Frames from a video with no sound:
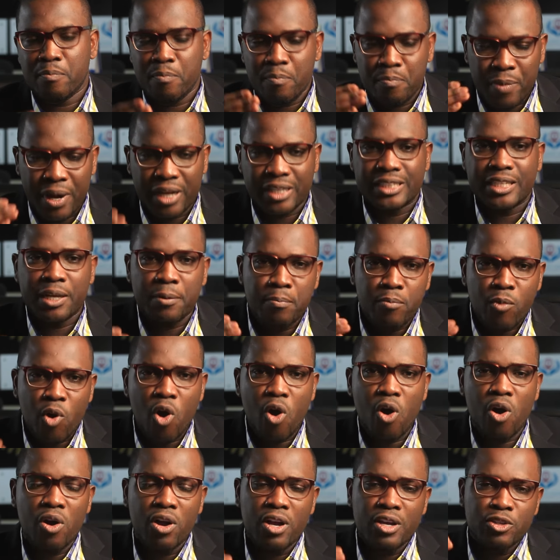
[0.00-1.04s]
But the
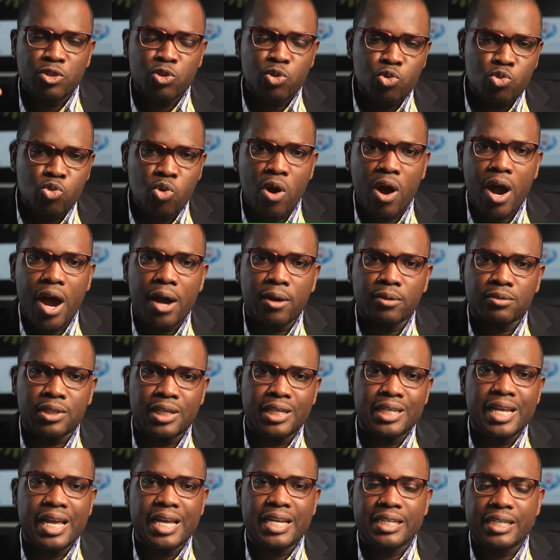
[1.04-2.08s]
more you go out
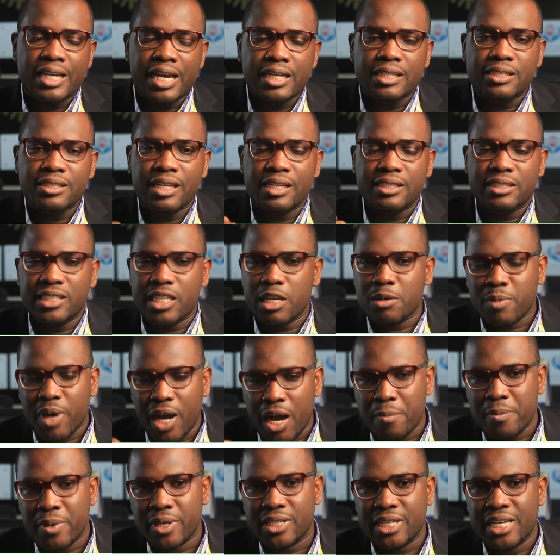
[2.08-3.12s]
and engage in the same
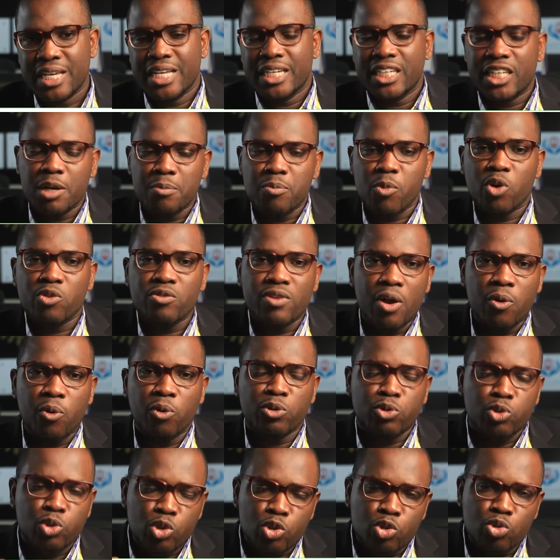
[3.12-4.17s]
habit, the more you are
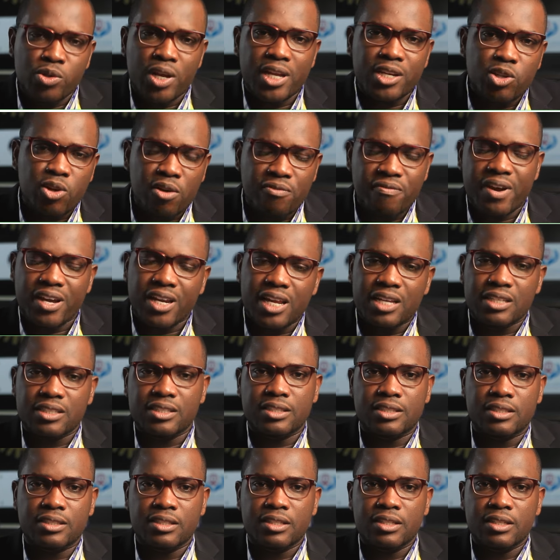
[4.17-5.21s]
going to drain your
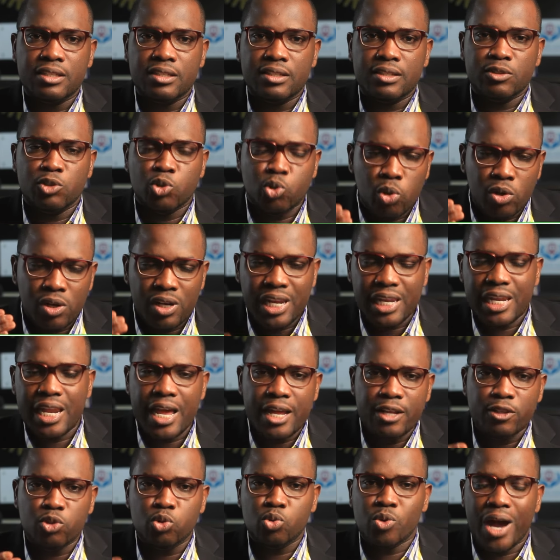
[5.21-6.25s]
finances. So
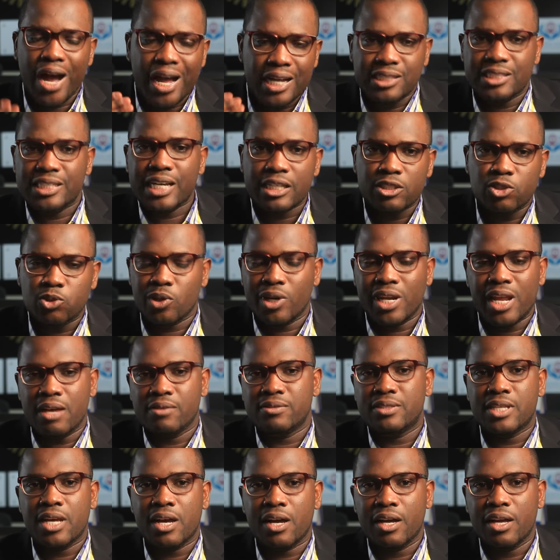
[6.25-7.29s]
learn to adjust your
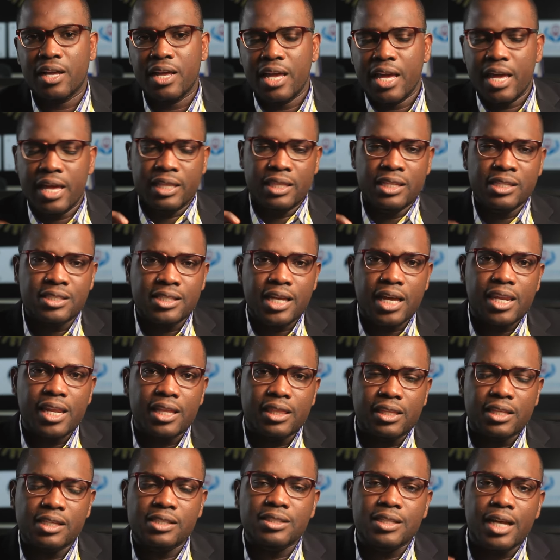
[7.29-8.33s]
lifestyle. These are the
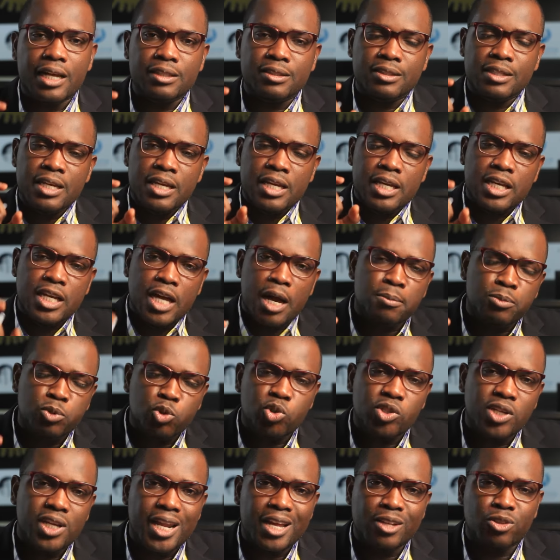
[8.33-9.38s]
things that comes
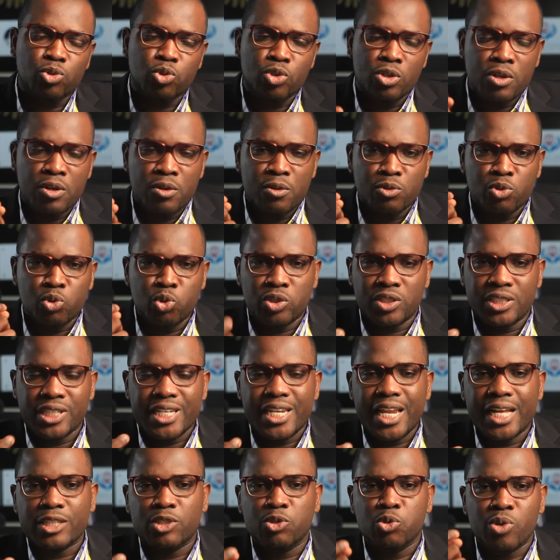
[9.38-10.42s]
together to say
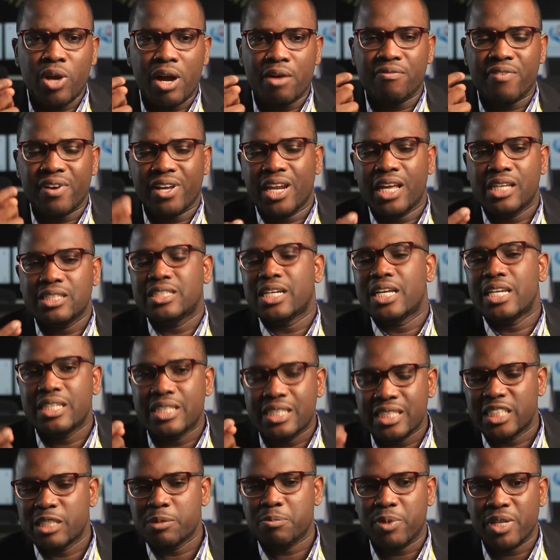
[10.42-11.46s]
that you are financially
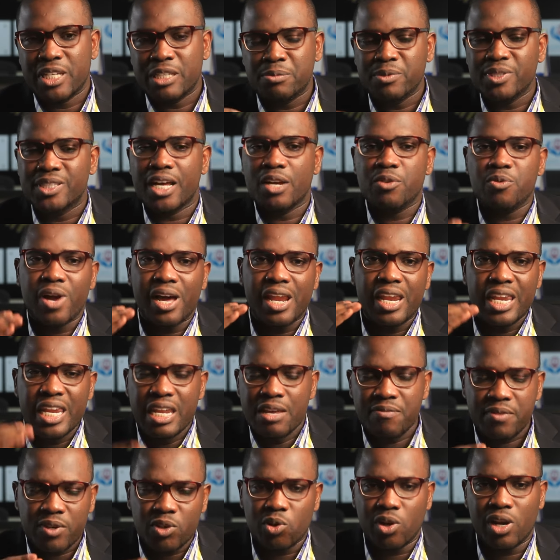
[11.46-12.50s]
disciplined, that you are
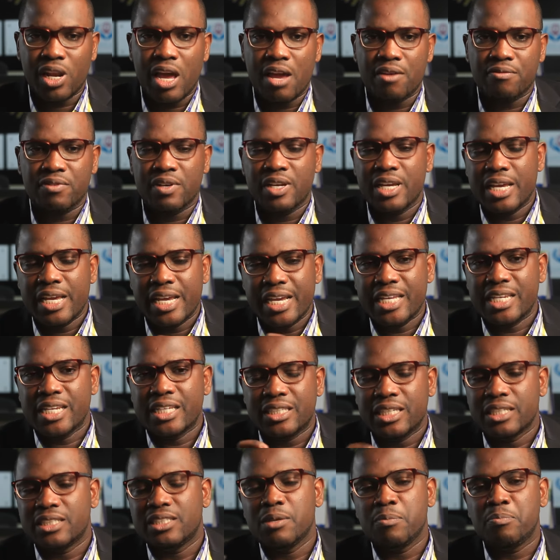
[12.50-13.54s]
living your life in a
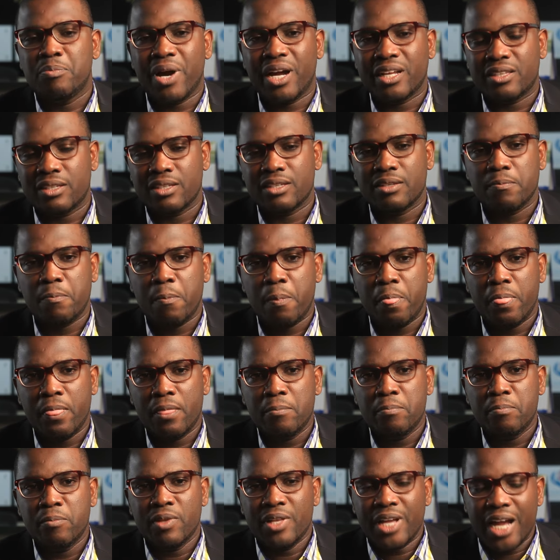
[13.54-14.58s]
certain pattern.
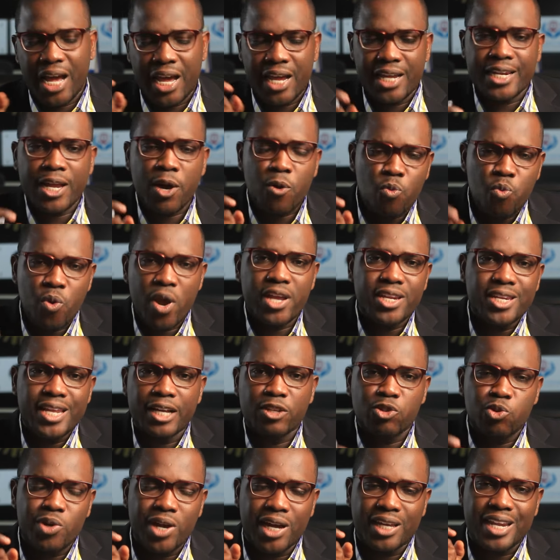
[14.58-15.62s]
Another way
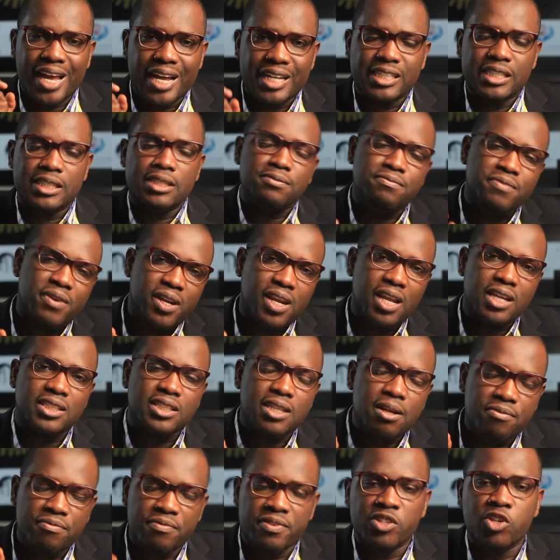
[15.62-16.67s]
that you can achieve
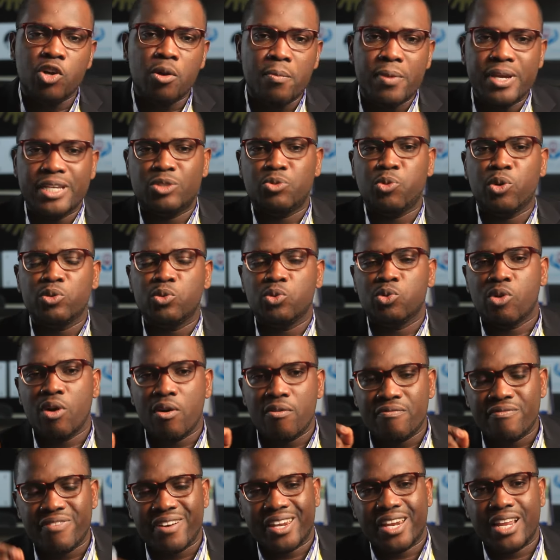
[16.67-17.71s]
financial freedom is what we call
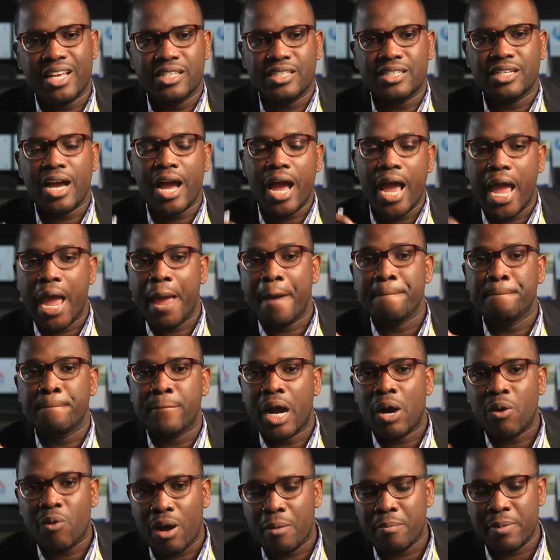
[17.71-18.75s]
financial
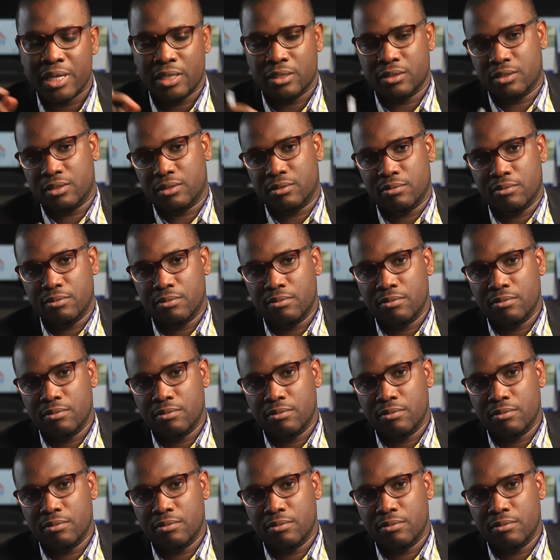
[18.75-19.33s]
empowerment.